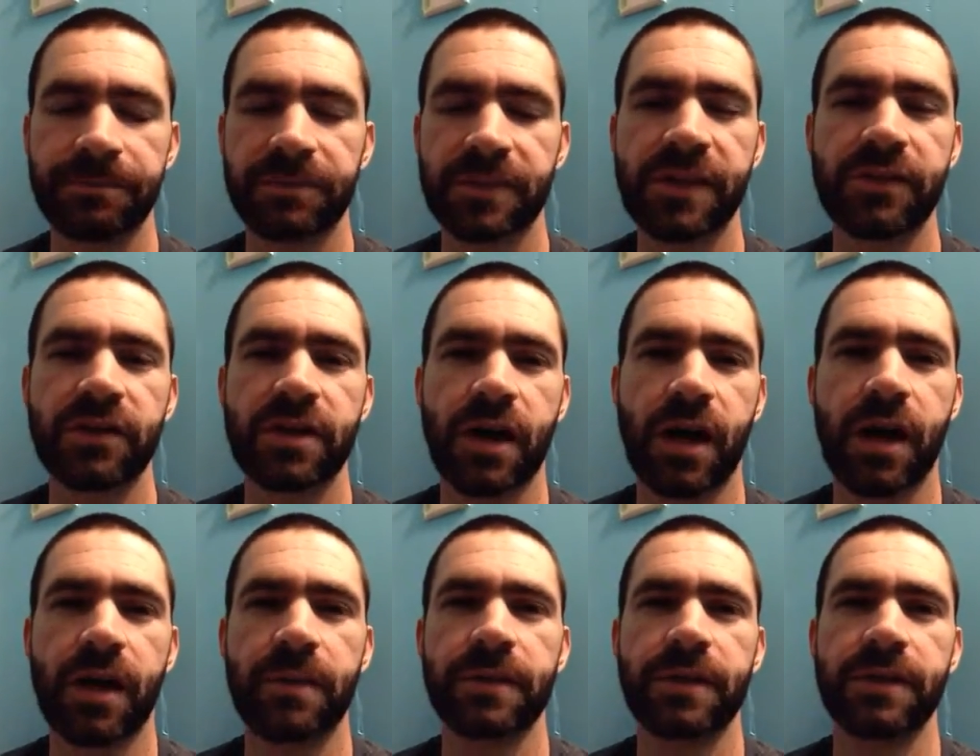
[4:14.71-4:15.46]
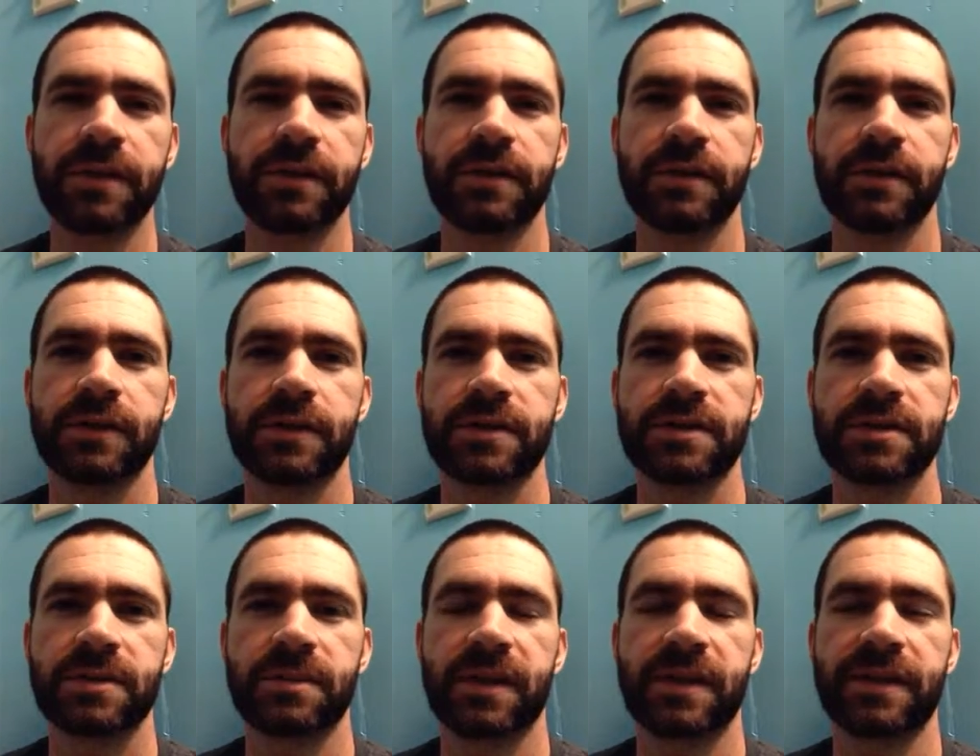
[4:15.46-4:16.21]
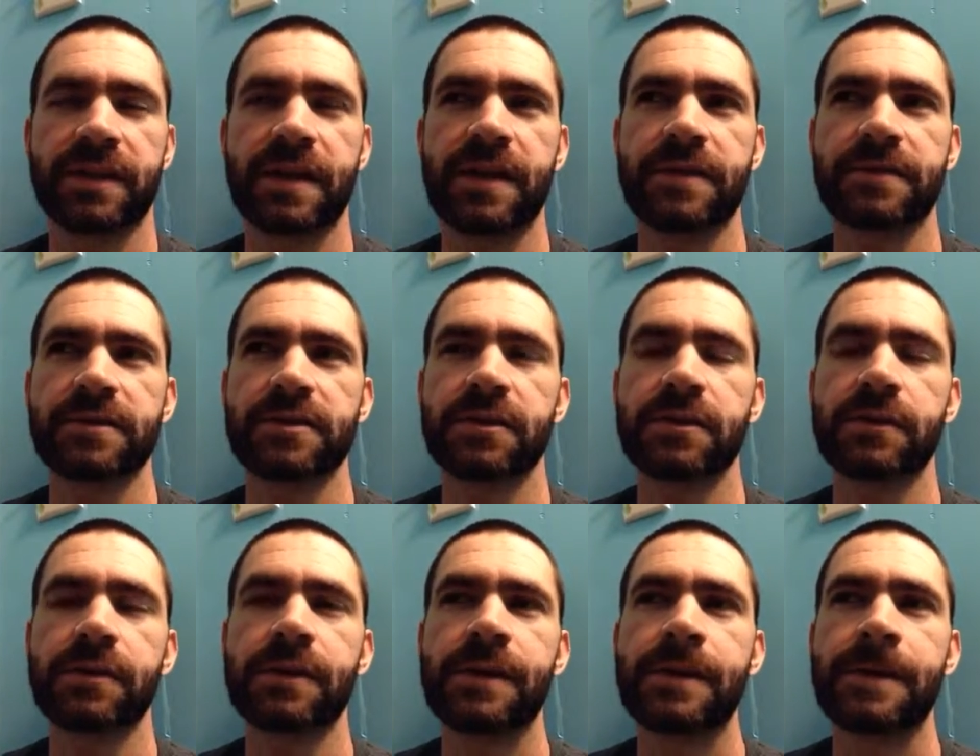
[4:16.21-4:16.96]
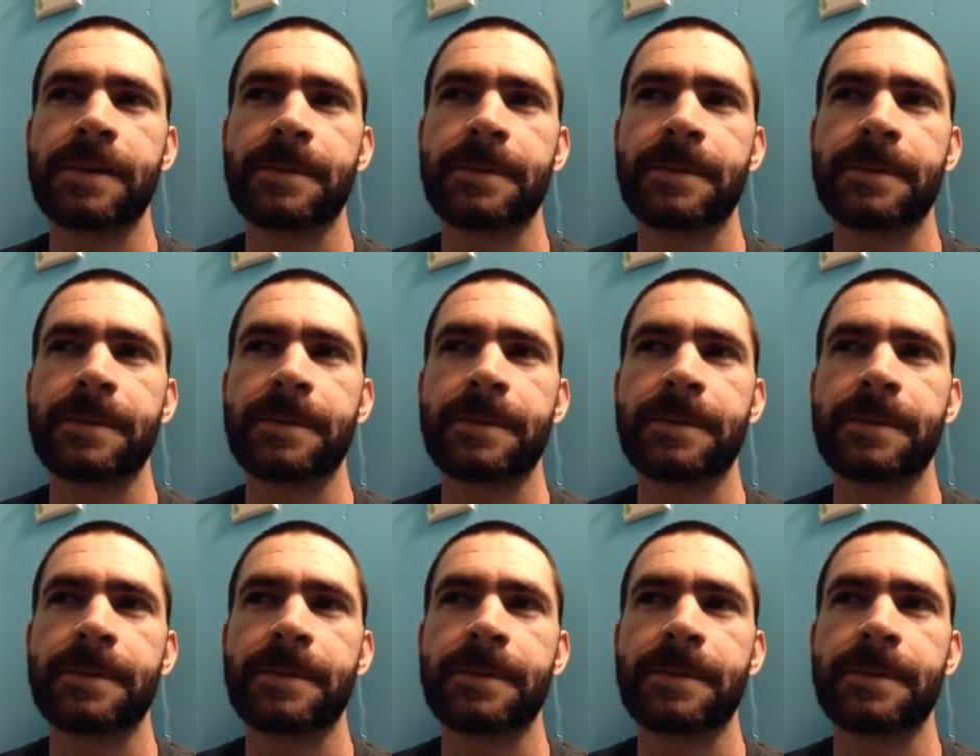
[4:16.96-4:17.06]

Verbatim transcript: leave a comment, something like that. So